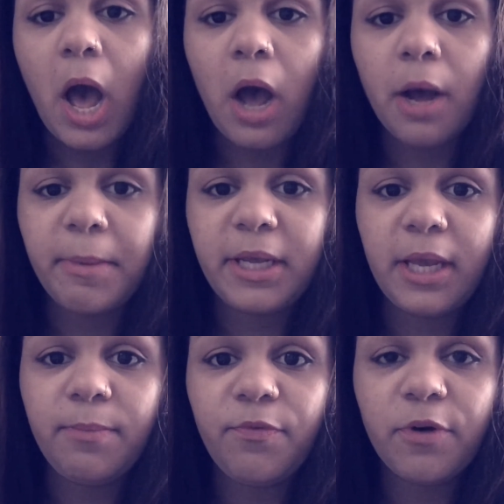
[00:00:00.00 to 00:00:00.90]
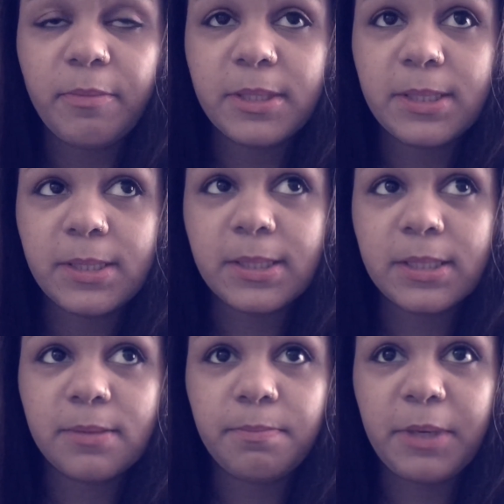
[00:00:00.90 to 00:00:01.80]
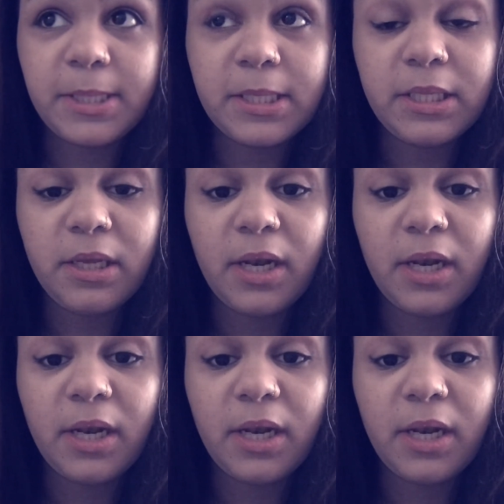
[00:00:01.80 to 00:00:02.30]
I came from basically